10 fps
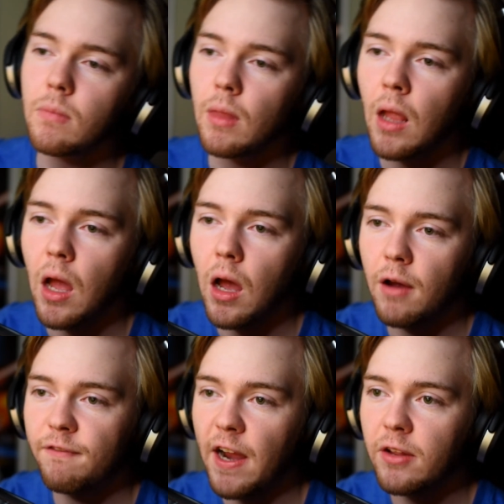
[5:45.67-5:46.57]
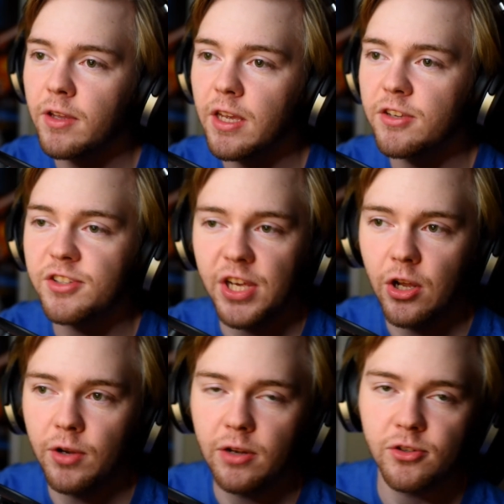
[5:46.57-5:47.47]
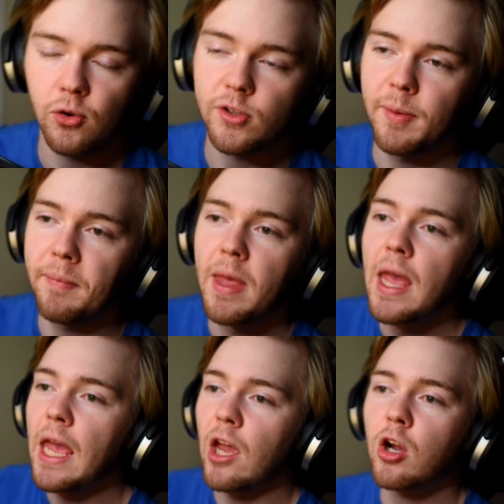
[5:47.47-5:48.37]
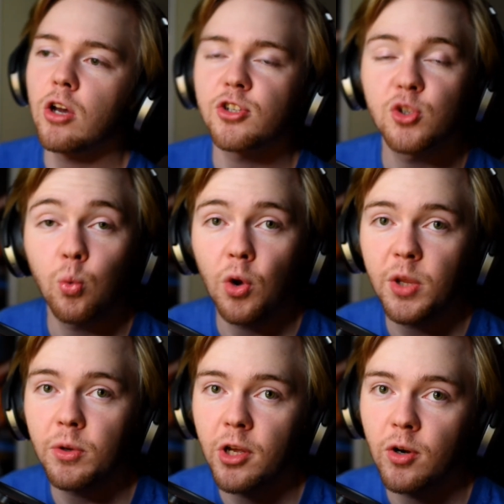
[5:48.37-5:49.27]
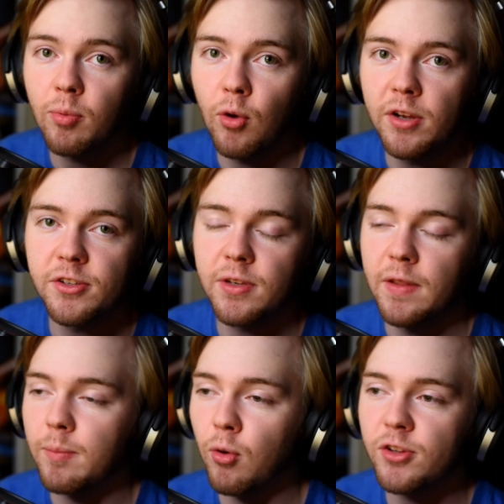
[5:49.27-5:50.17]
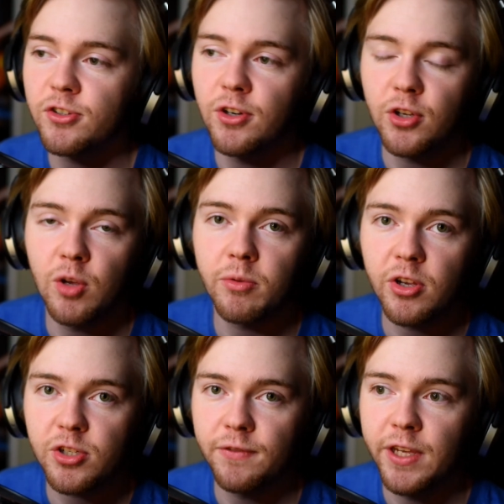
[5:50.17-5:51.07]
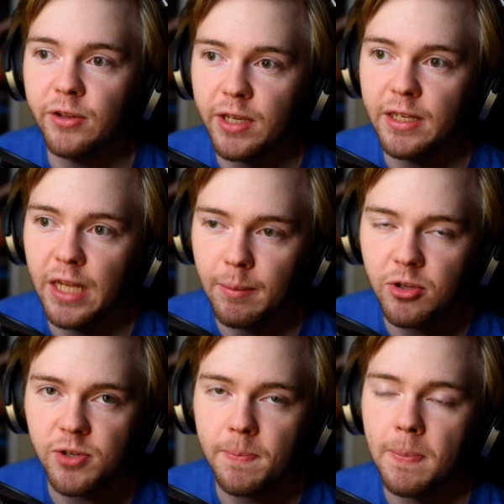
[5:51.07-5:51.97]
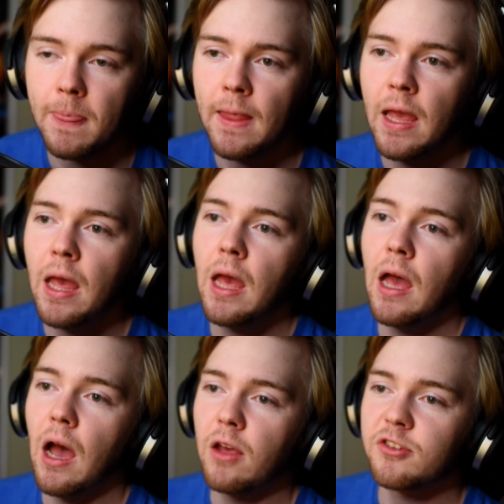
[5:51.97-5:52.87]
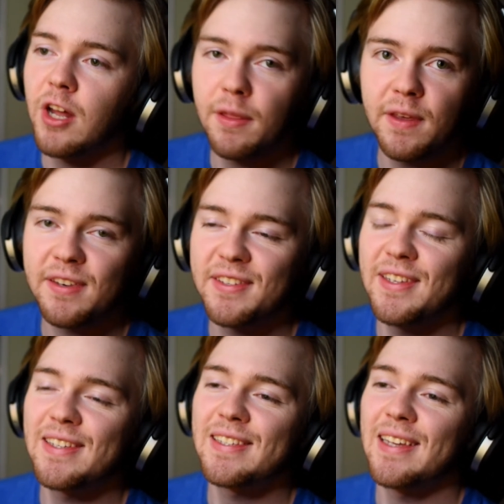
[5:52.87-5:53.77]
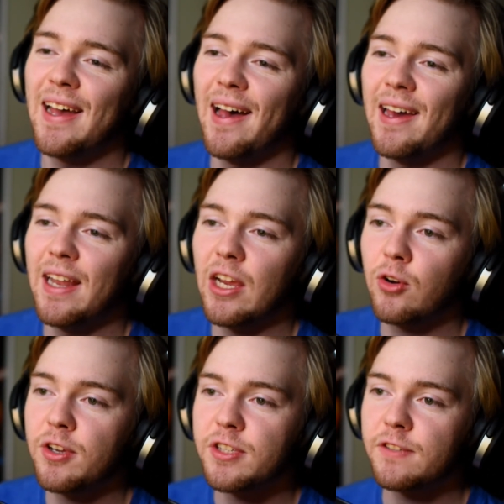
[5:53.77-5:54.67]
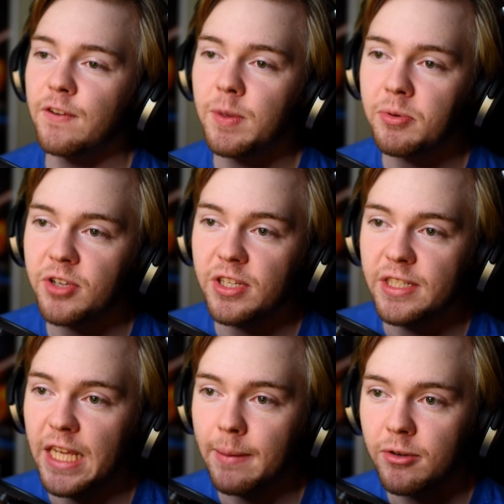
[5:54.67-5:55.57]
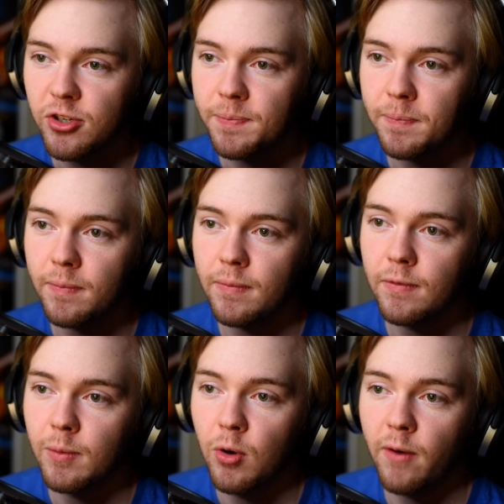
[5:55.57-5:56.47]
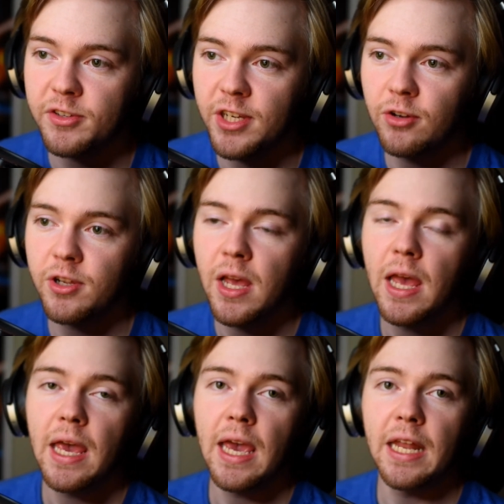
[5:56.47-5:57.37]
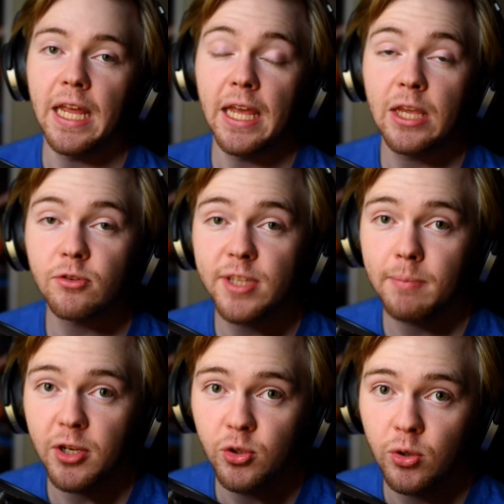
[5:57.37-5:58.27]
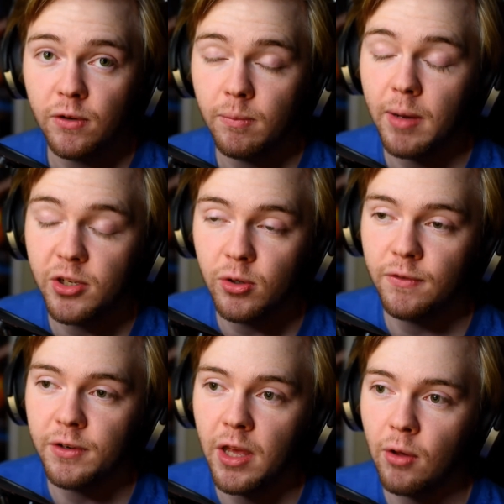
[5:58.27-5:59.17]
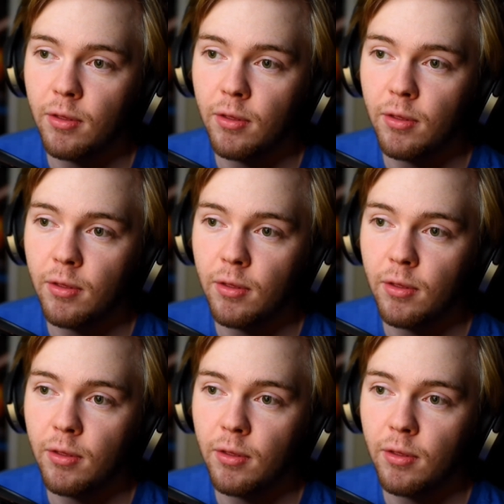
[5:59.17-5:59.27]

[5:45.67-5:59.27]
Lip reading: Finally is Nano. Nano's for ultimate. It costs 2,100 points, and the points are an accumulation of healing and damage. There's a lot of things to this. It increases 50% damage from whoever's nanoed. It heals them by 250 health.